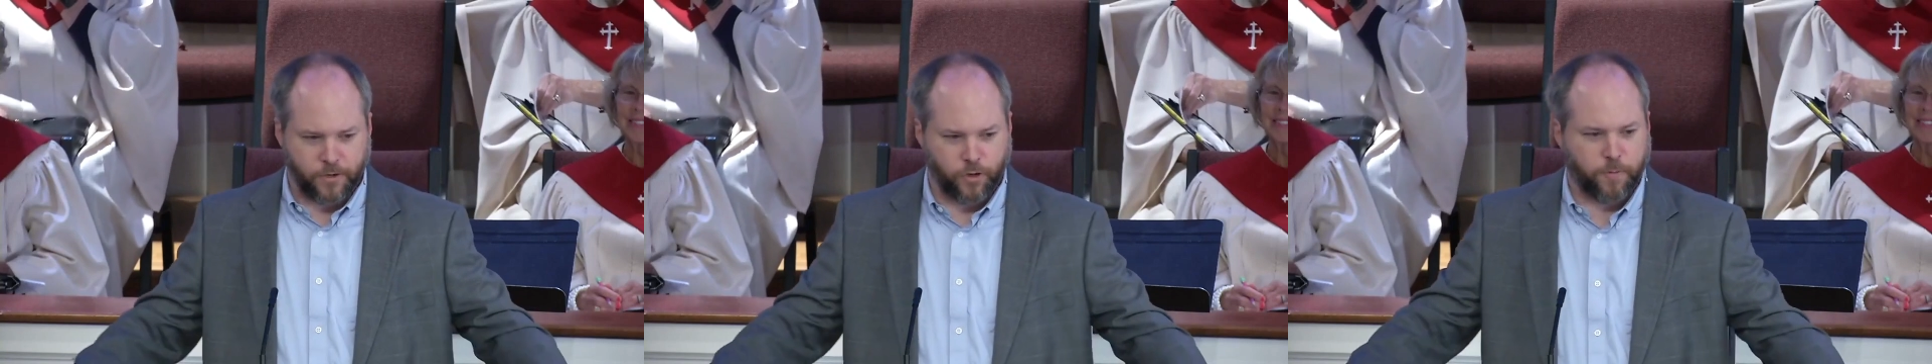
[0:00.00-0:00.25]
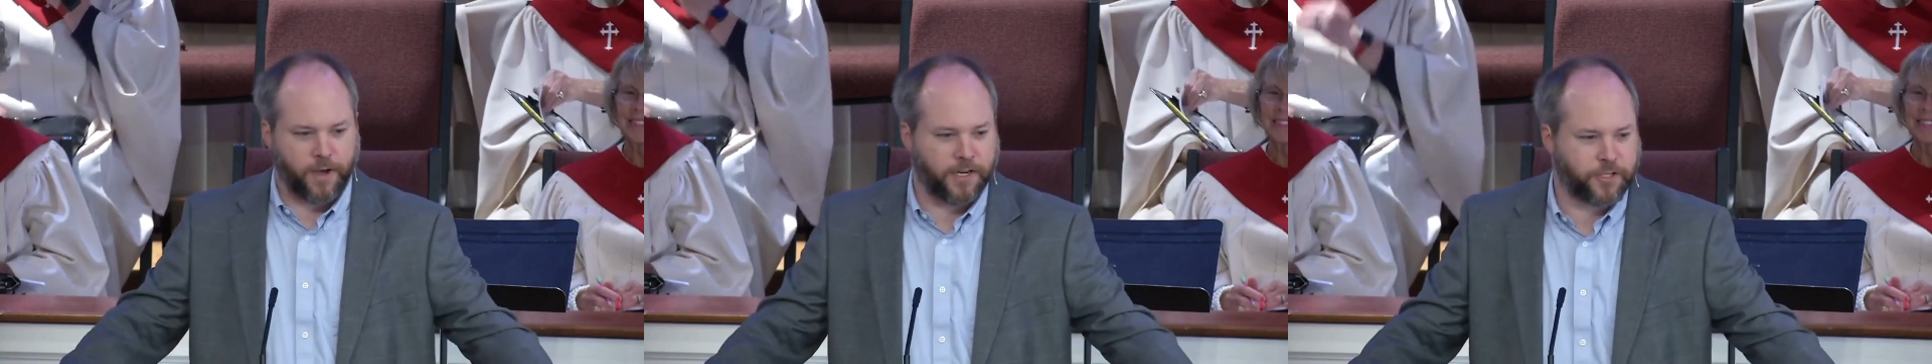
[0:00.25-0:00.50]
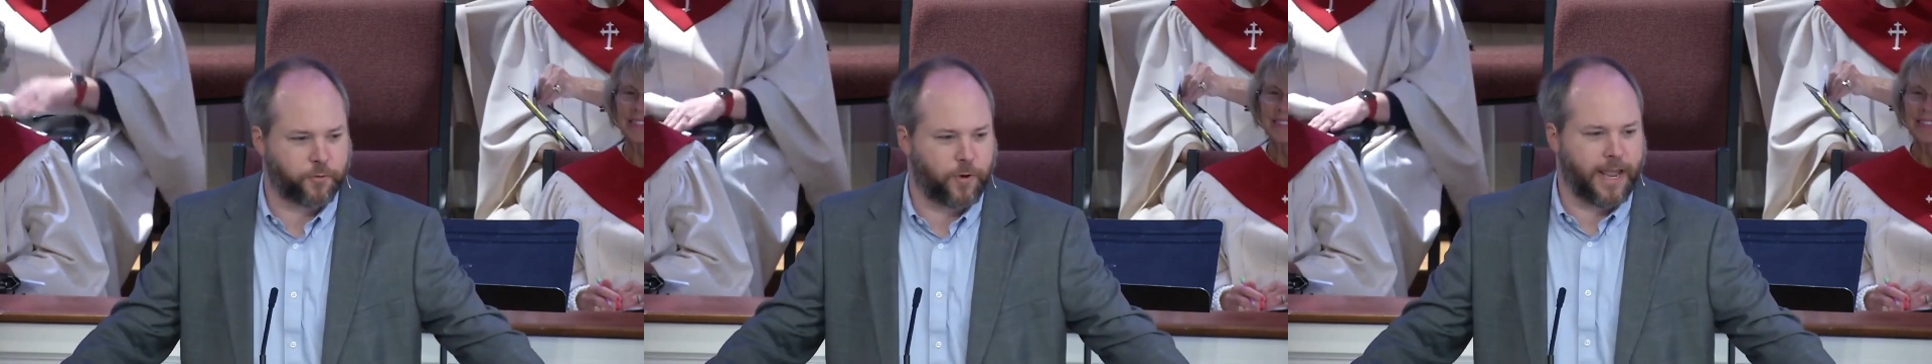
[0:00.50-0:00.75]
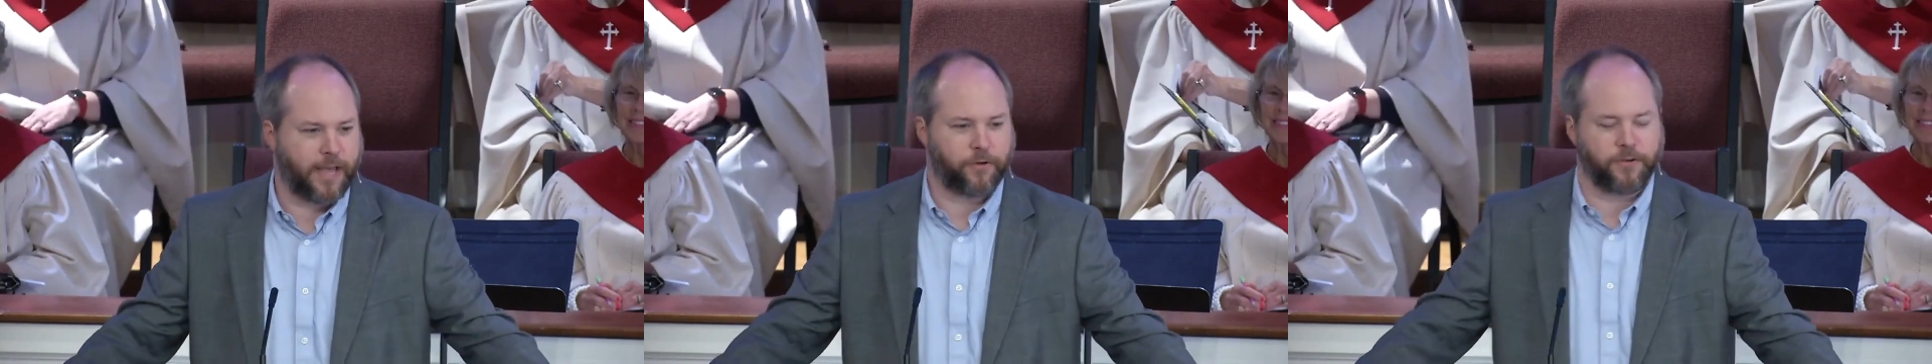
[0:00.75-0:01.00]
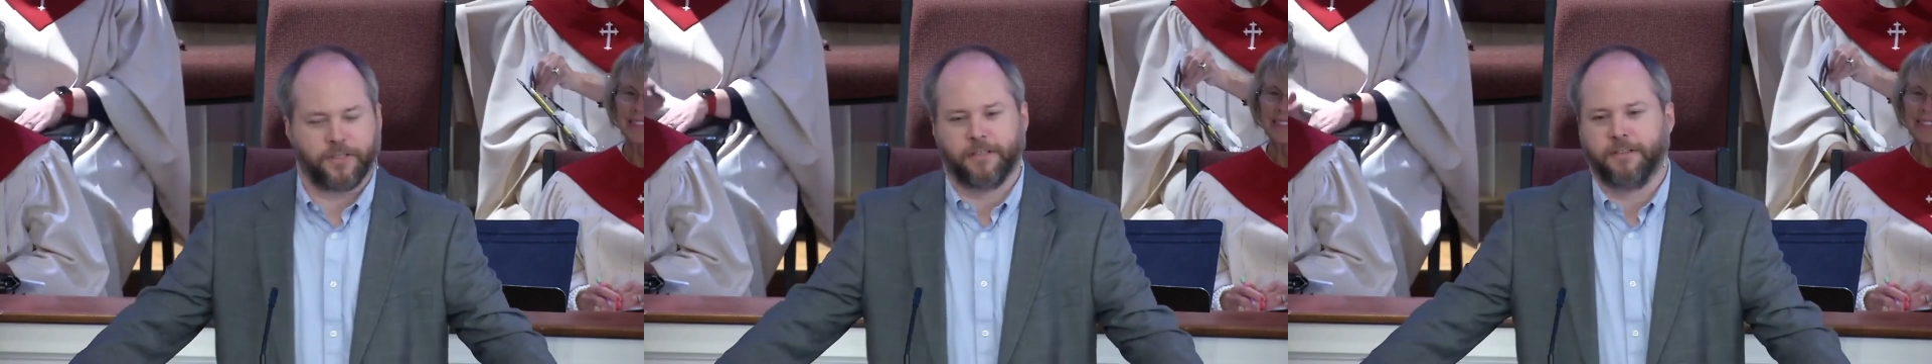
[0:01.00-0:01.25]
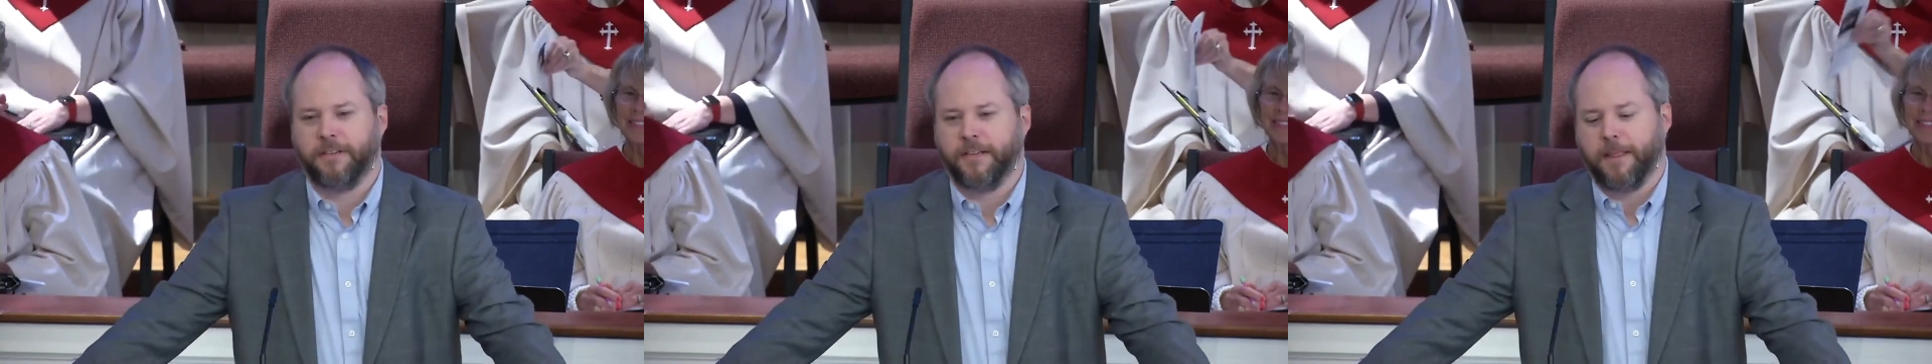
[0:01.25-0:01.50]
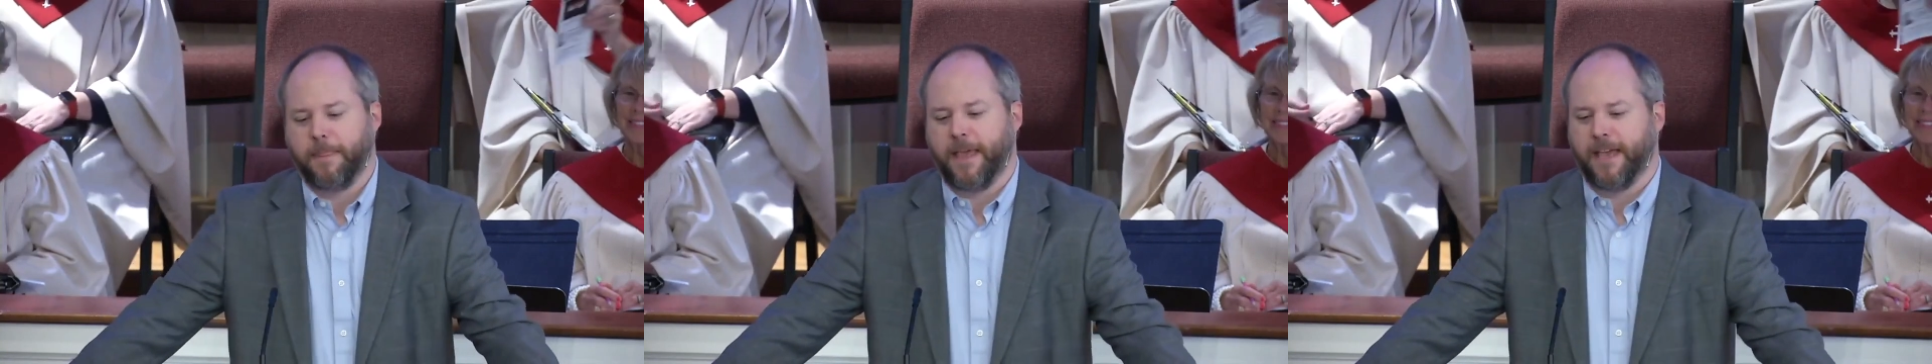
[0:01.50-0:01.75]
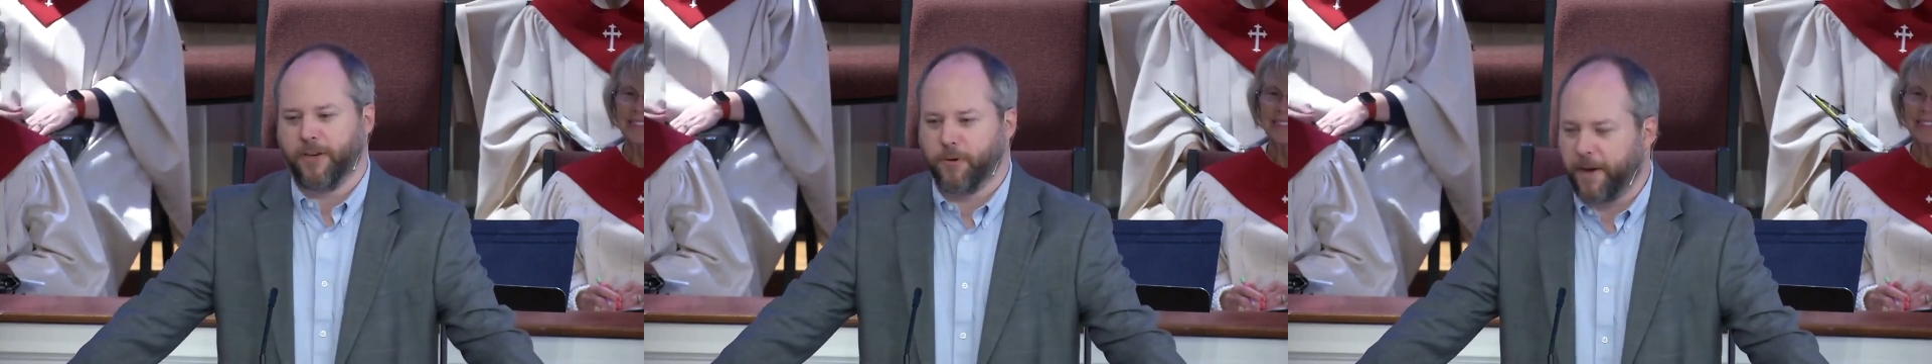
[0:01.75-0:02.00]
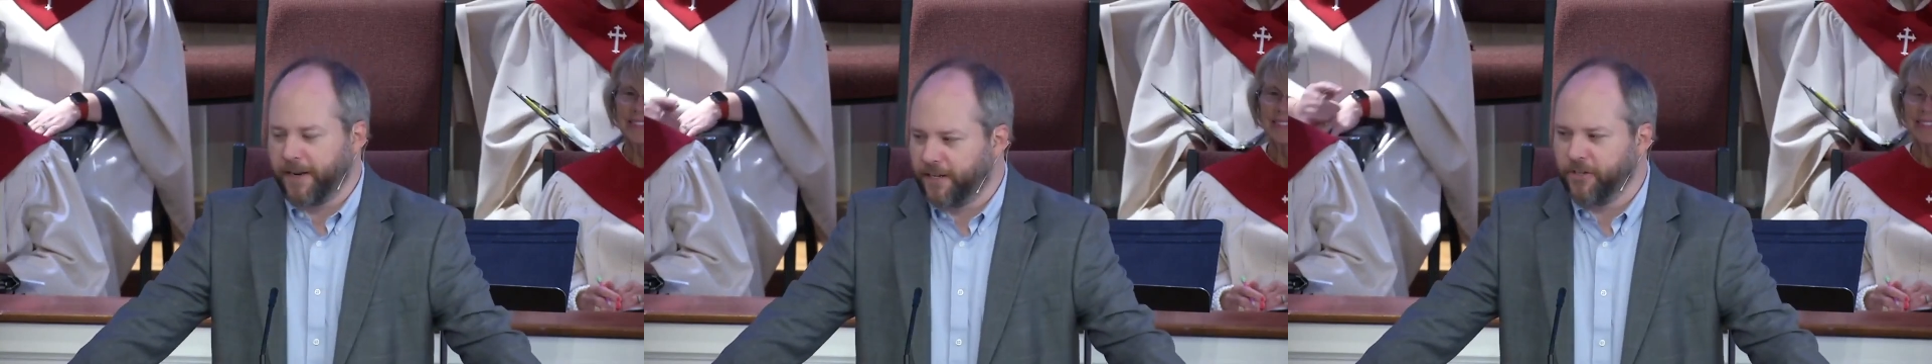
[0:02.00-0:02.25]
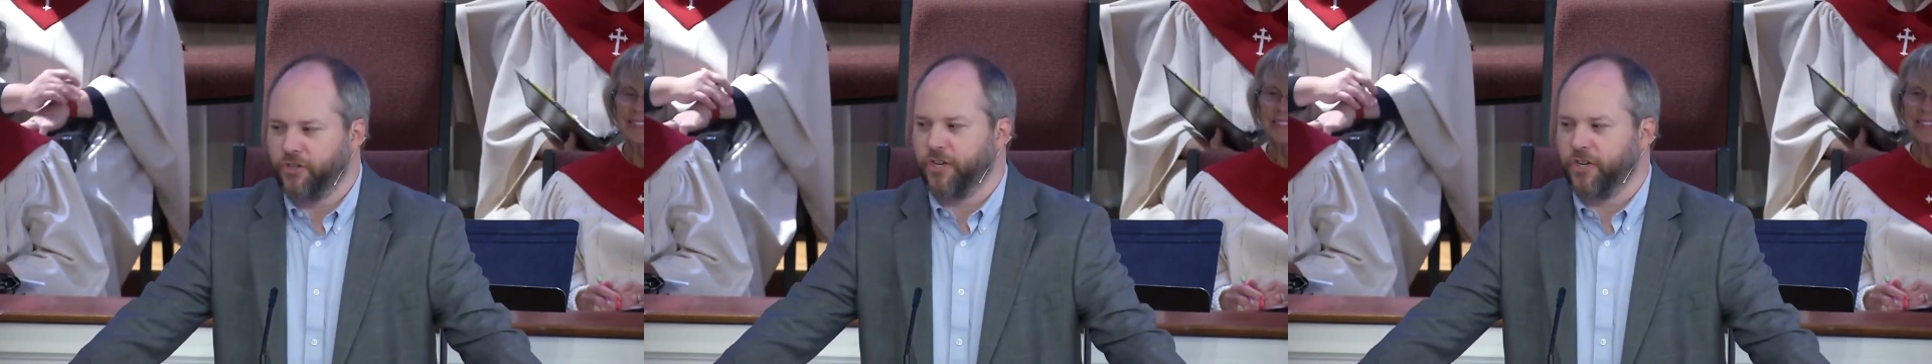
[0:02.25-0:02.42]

nobody's around and nobody can